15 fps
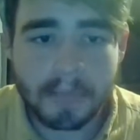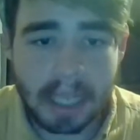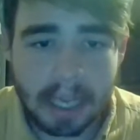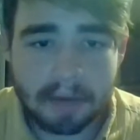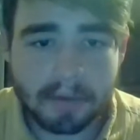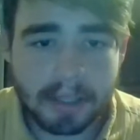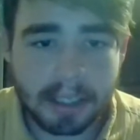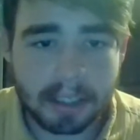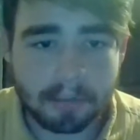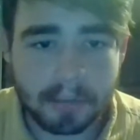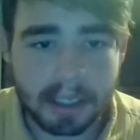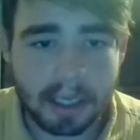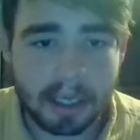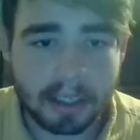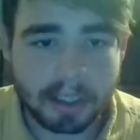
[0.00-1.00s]
Everything can
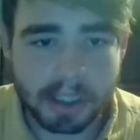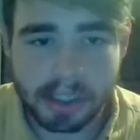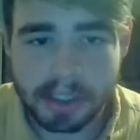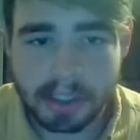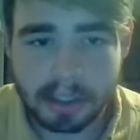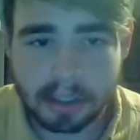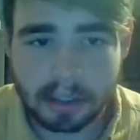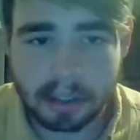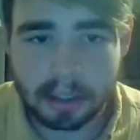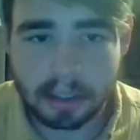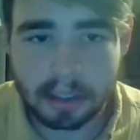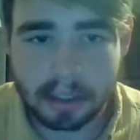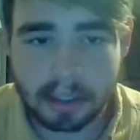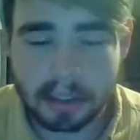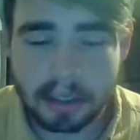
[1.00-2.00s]
be conscious.
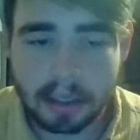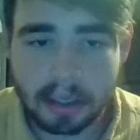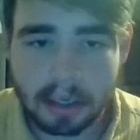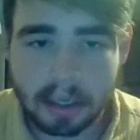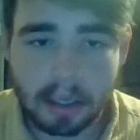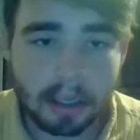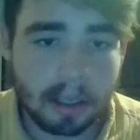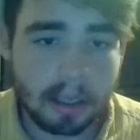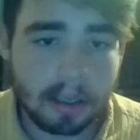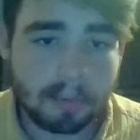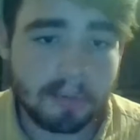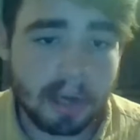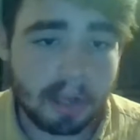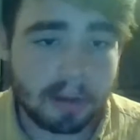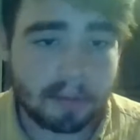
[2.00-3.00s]

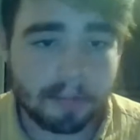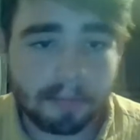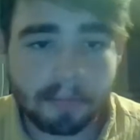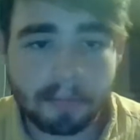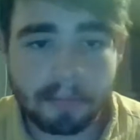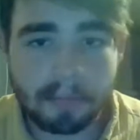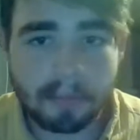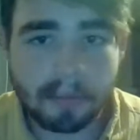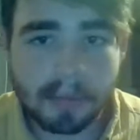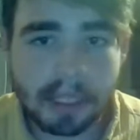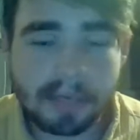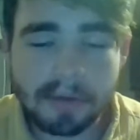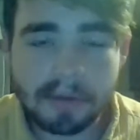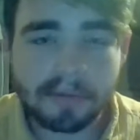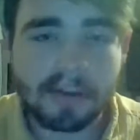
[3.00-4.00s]
But
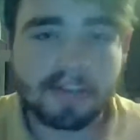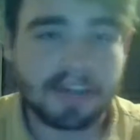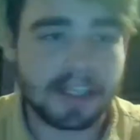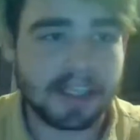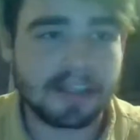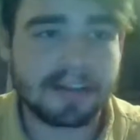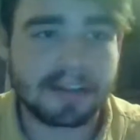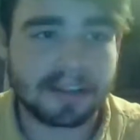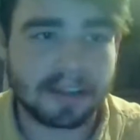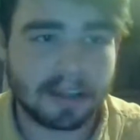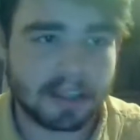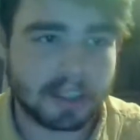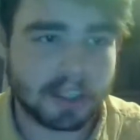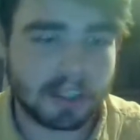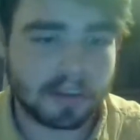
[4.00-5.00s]
even if everything isn't
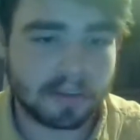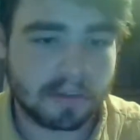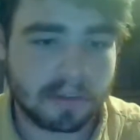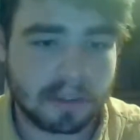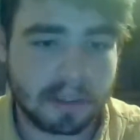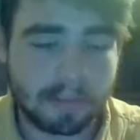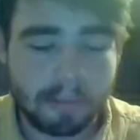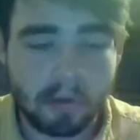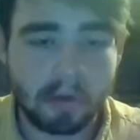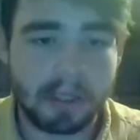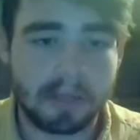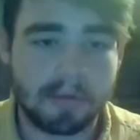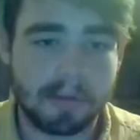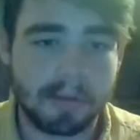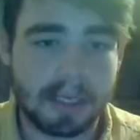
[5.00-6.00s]
conscious, the
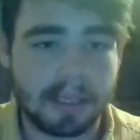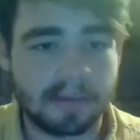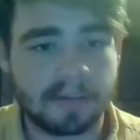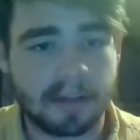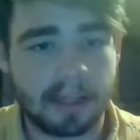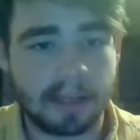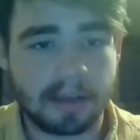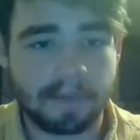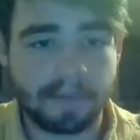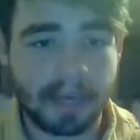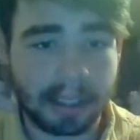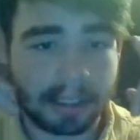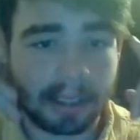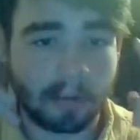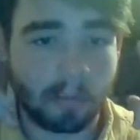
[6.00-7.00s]
point remains that the
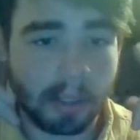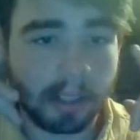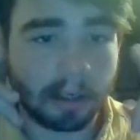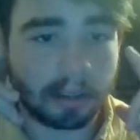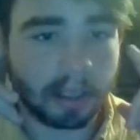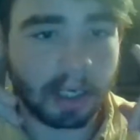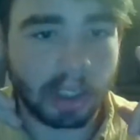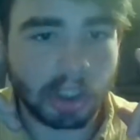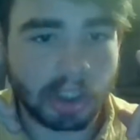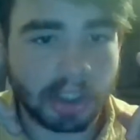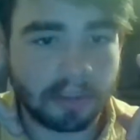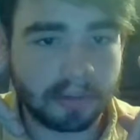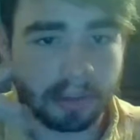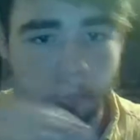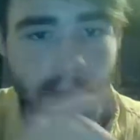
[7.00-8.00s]
fact that we are
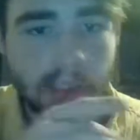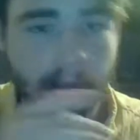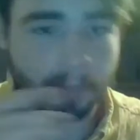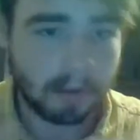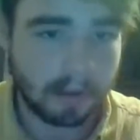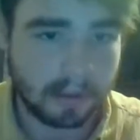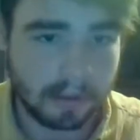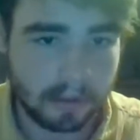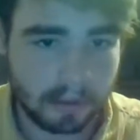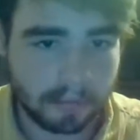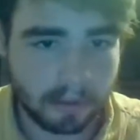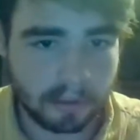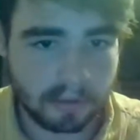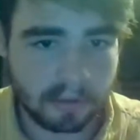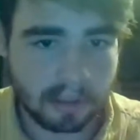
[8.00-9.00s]
conscious and we are part of the
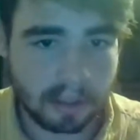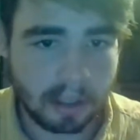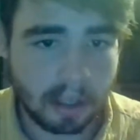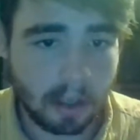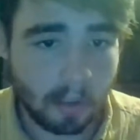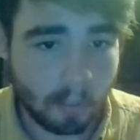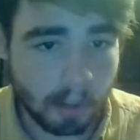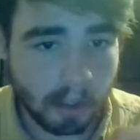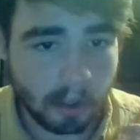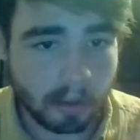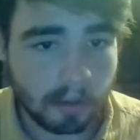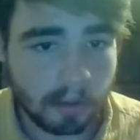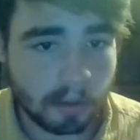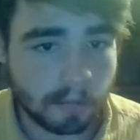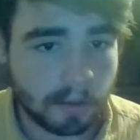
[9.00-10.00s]
universe. We are the
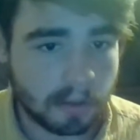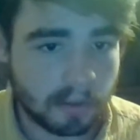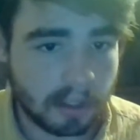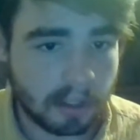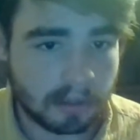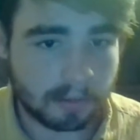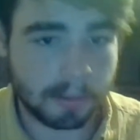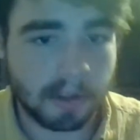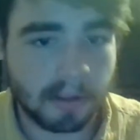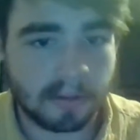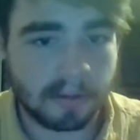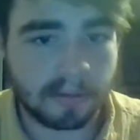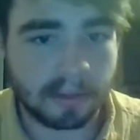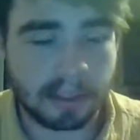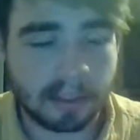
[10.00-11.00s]
universe
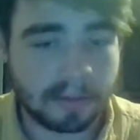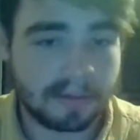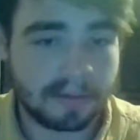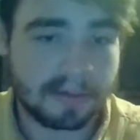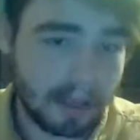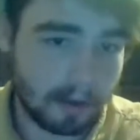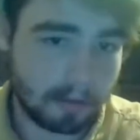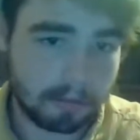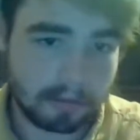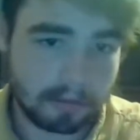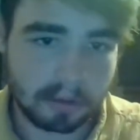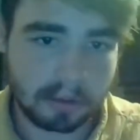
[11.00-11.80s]
experiencing itself.